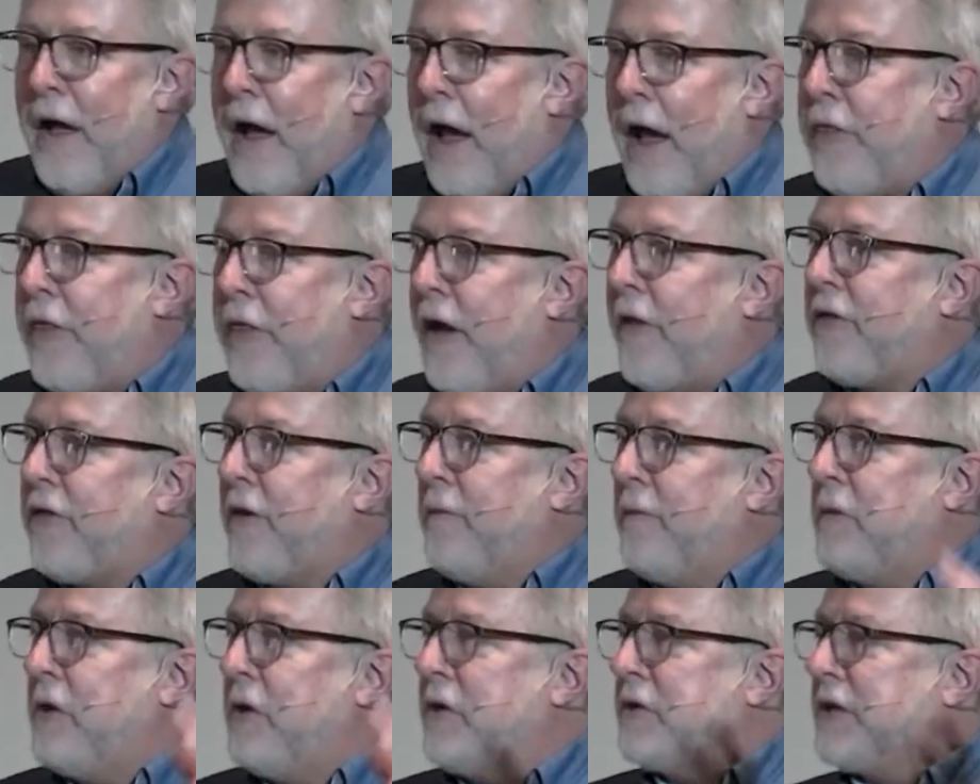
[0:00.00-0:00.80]
I thought
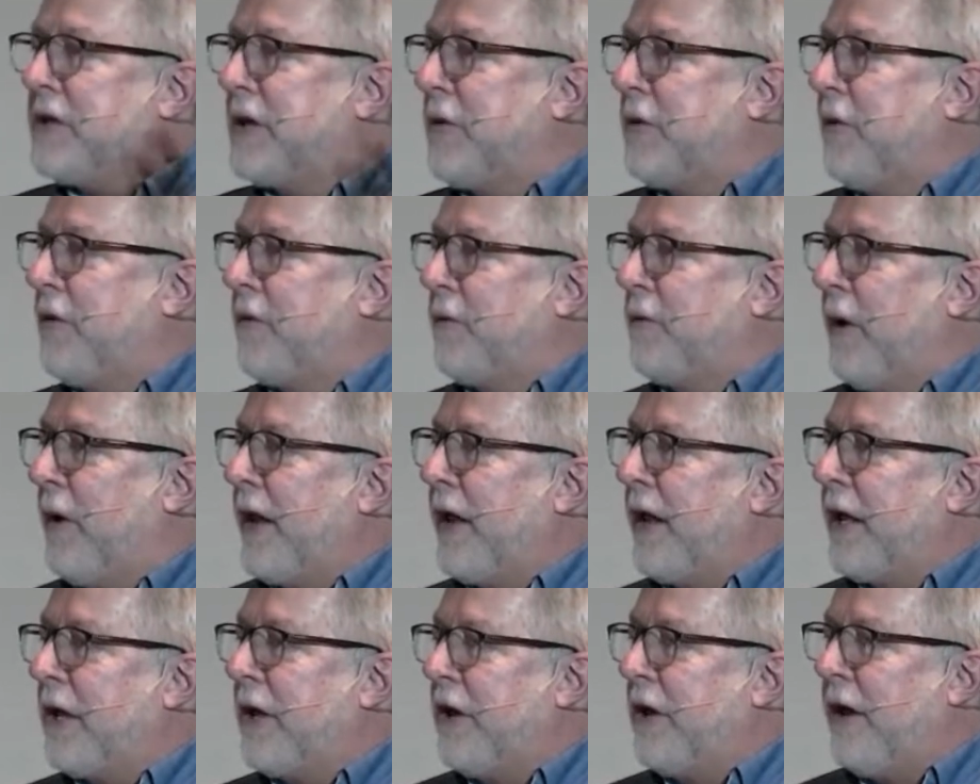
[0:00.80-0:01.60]
the music was
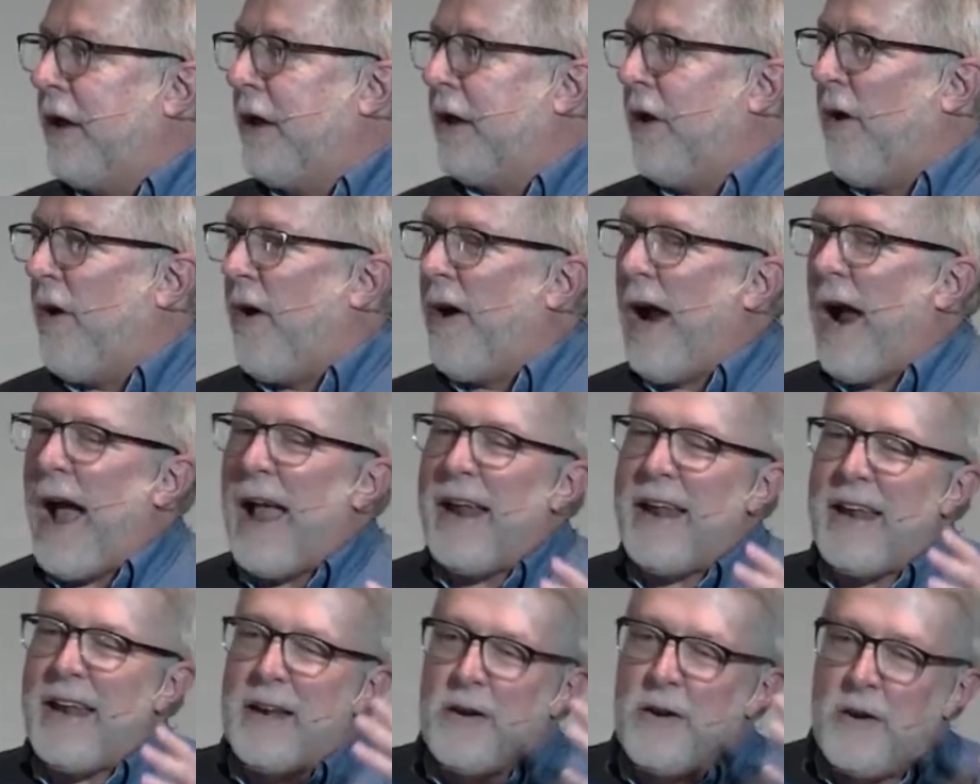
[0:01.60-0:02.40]
really good, or
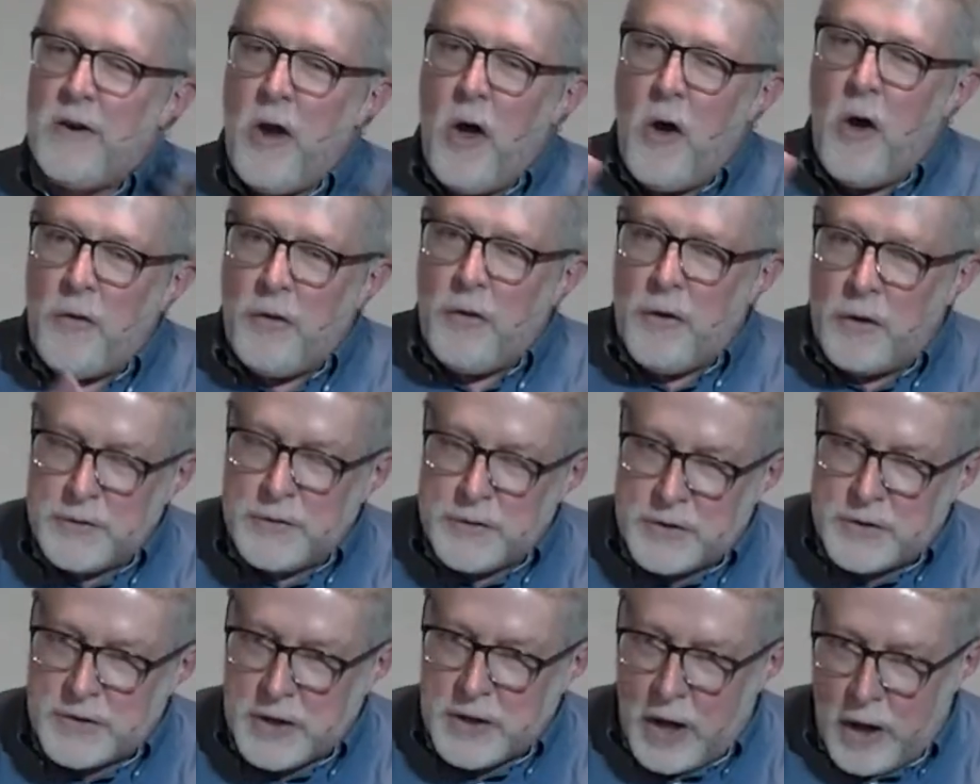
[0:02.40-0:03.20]
I didn't know
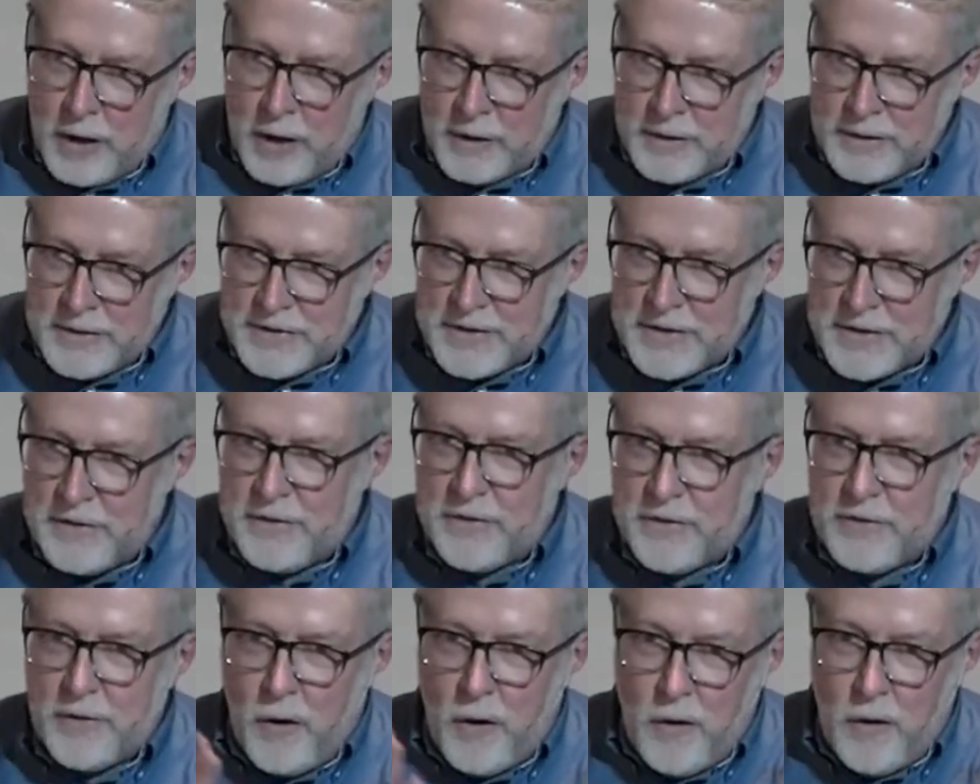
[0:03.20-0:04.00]
those songs,
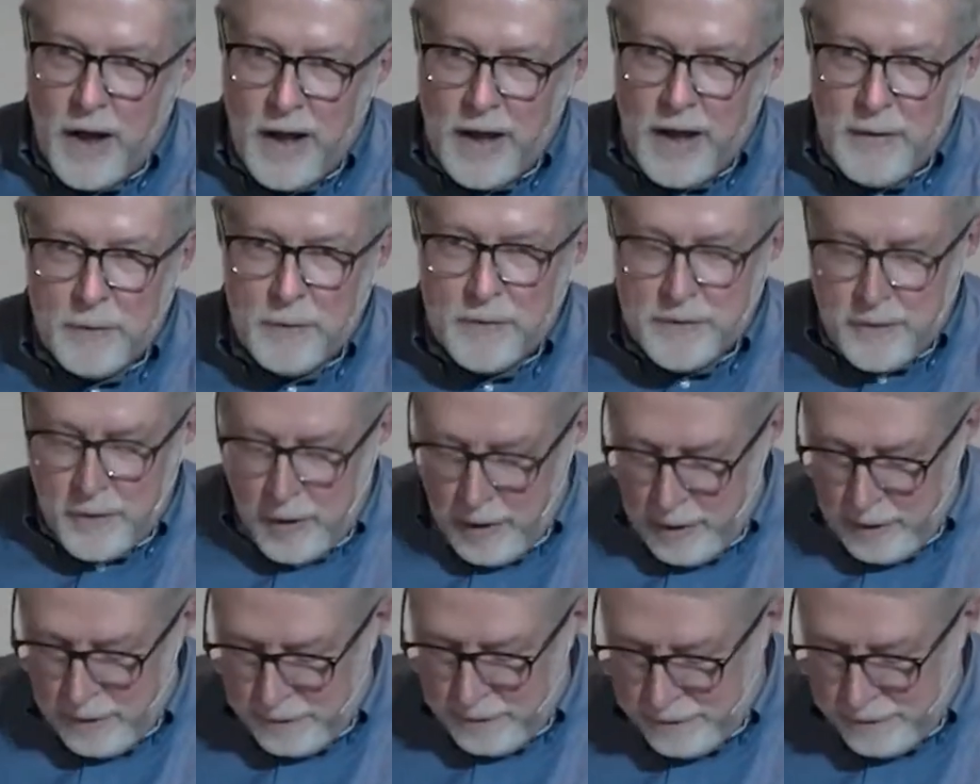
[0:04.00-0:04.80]
and so I, it was
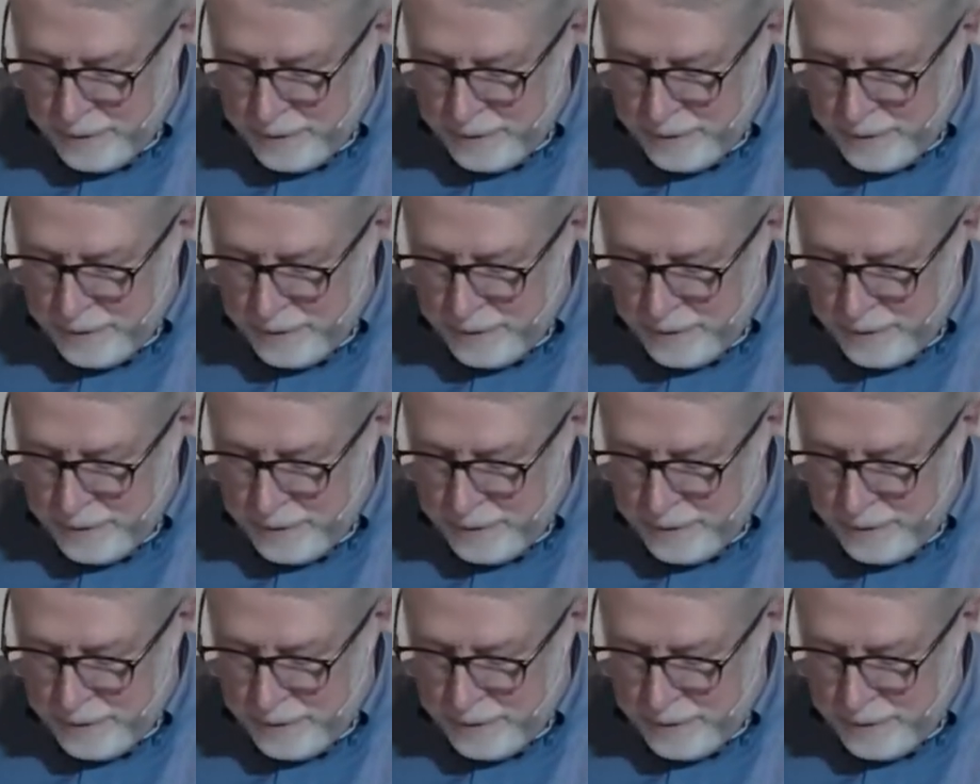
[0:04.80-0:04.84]
harder